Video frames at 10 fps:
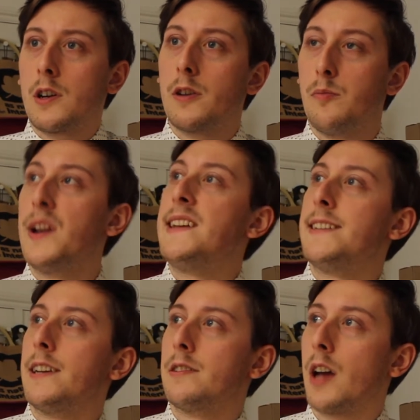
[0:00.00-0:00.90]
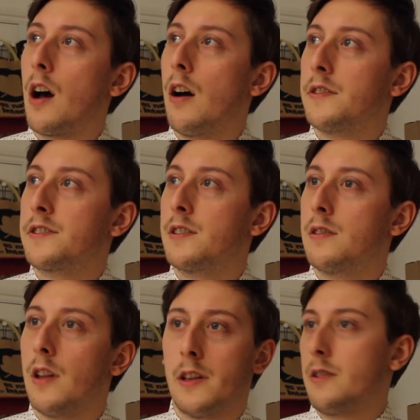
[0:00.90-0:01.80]
completing a task,
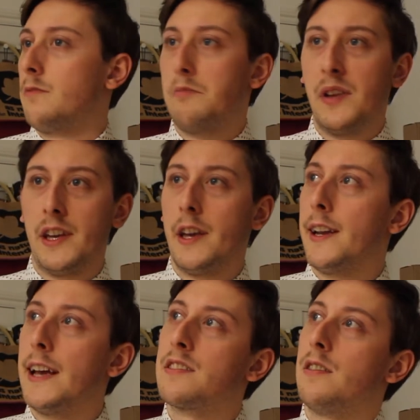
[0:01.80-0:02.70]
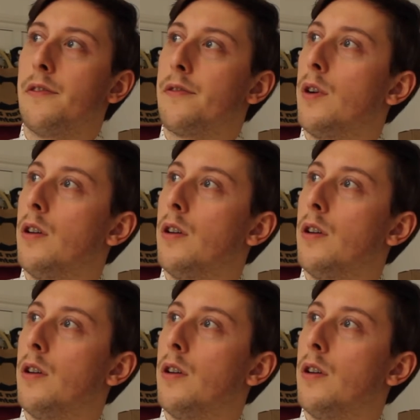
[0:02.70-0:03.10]
like making an excellent throw.